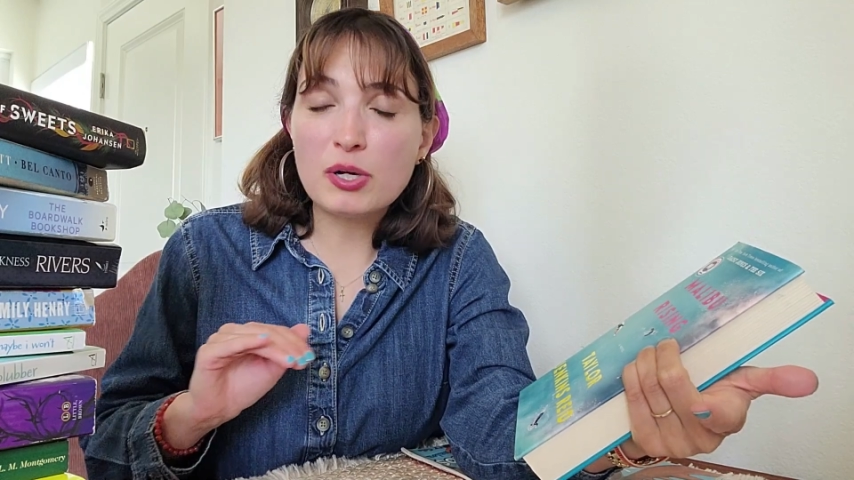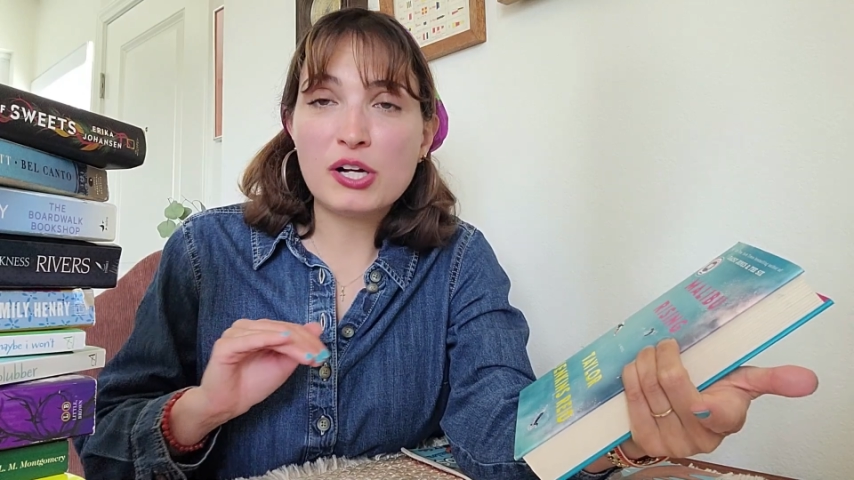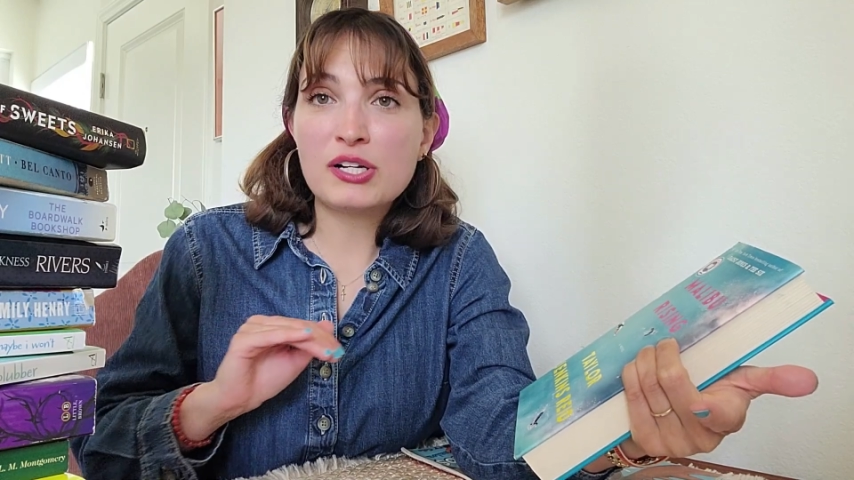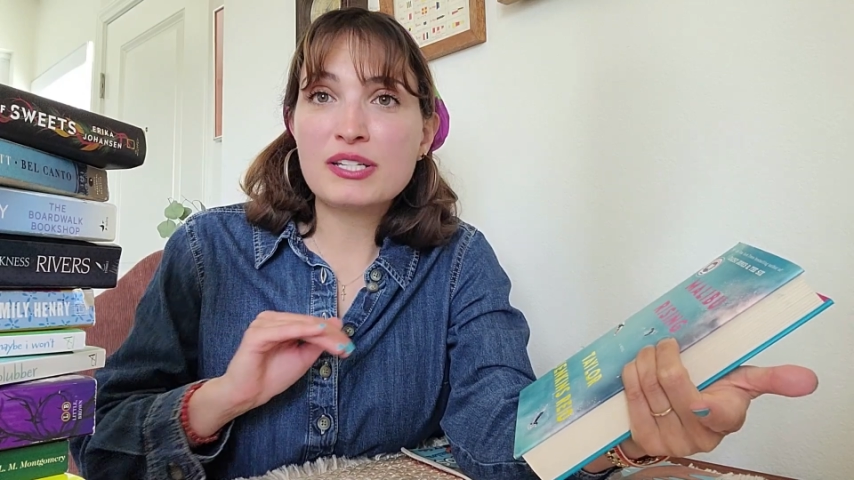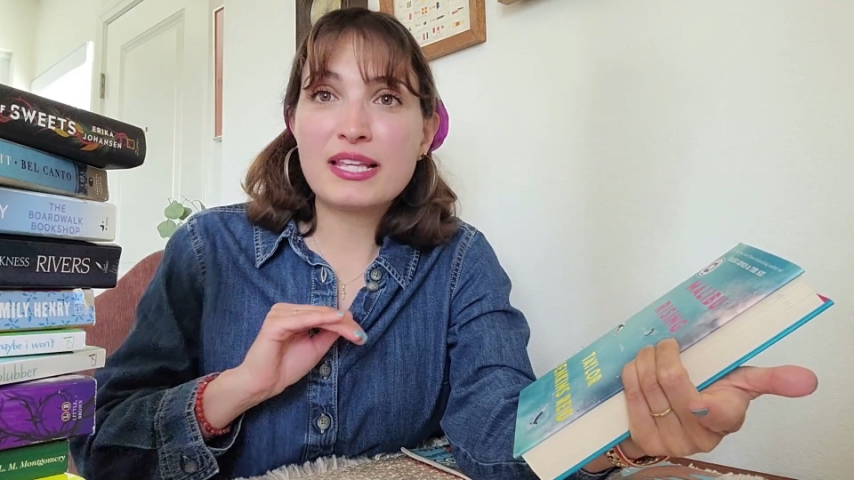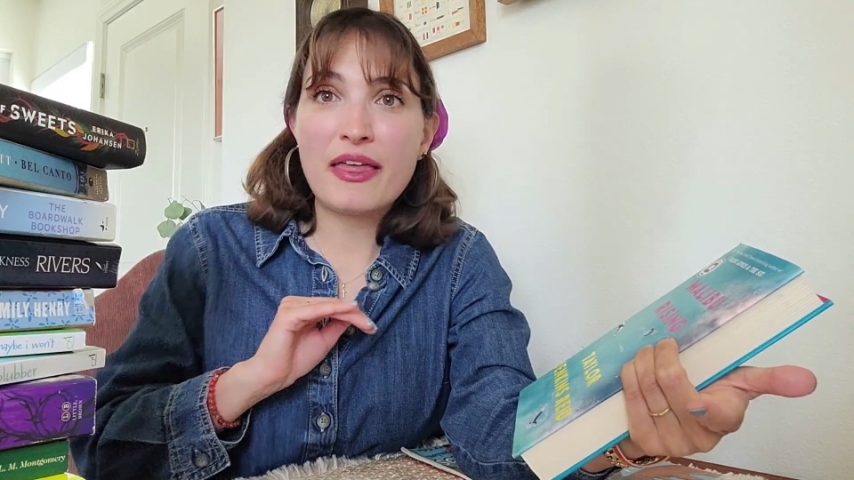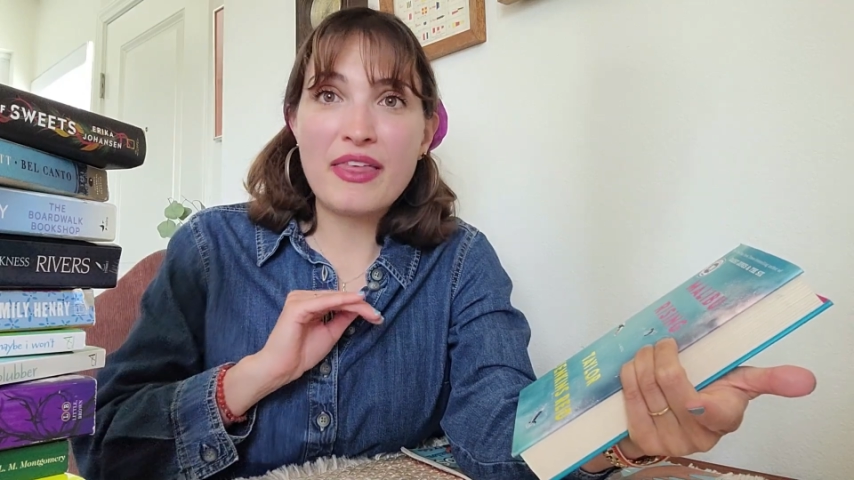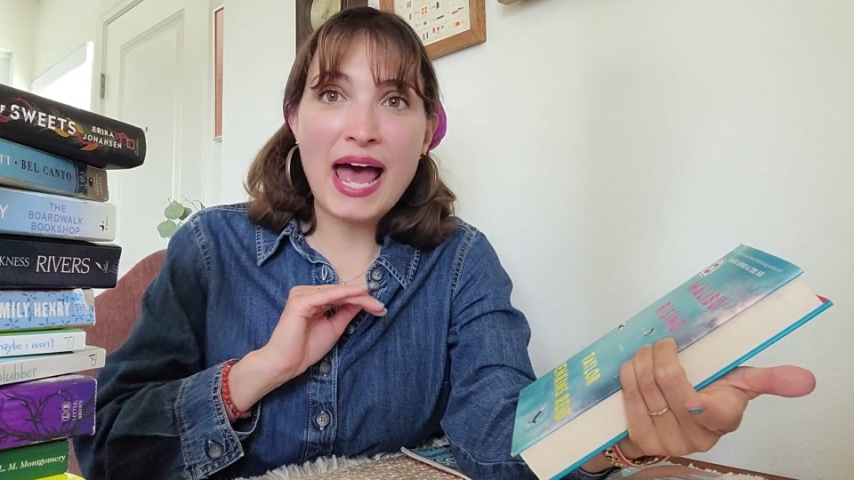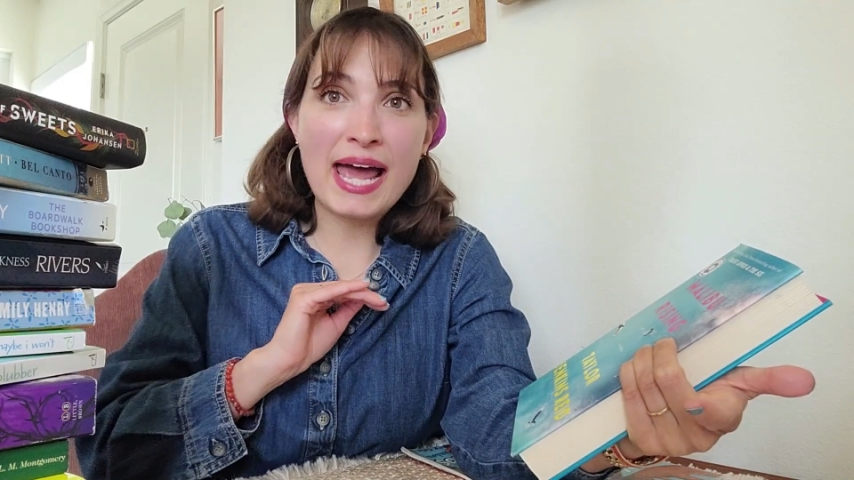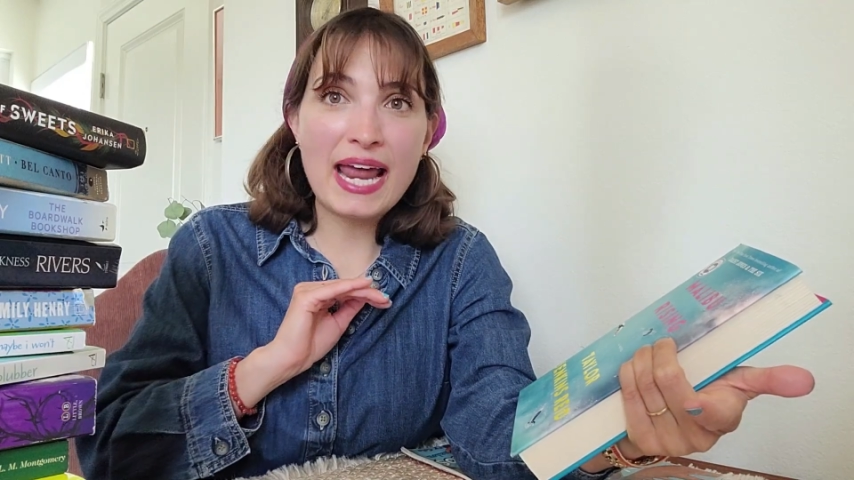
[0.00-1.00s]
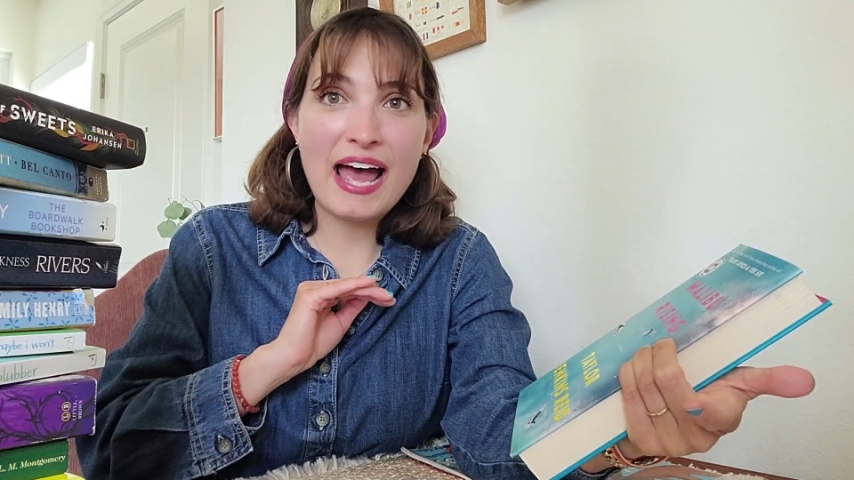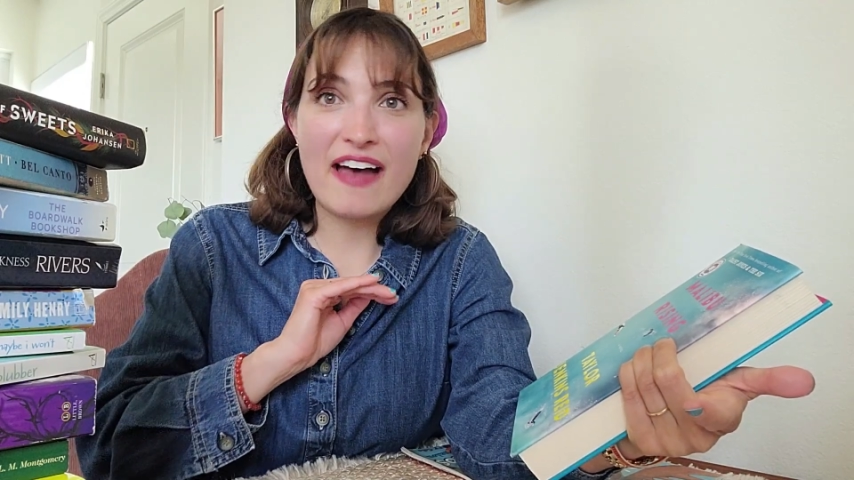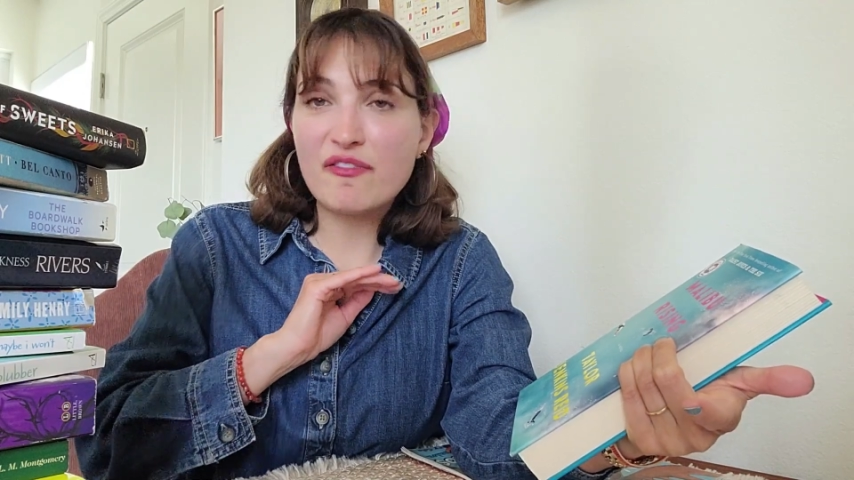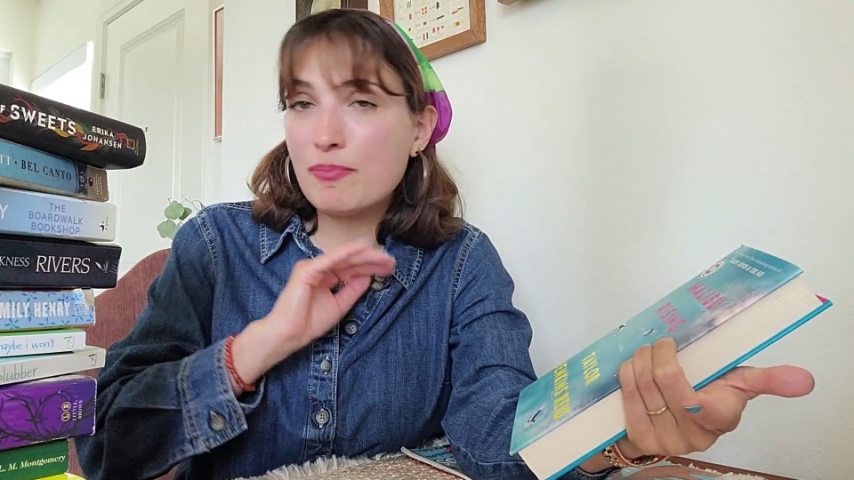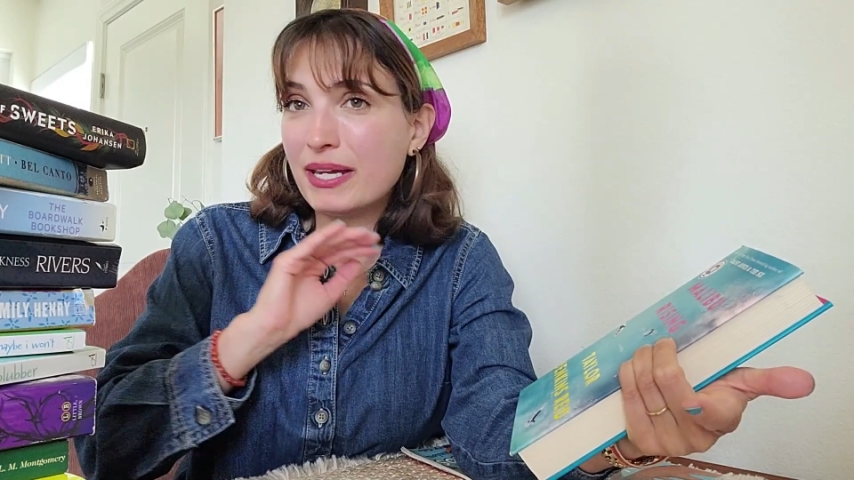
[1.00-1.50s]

books that have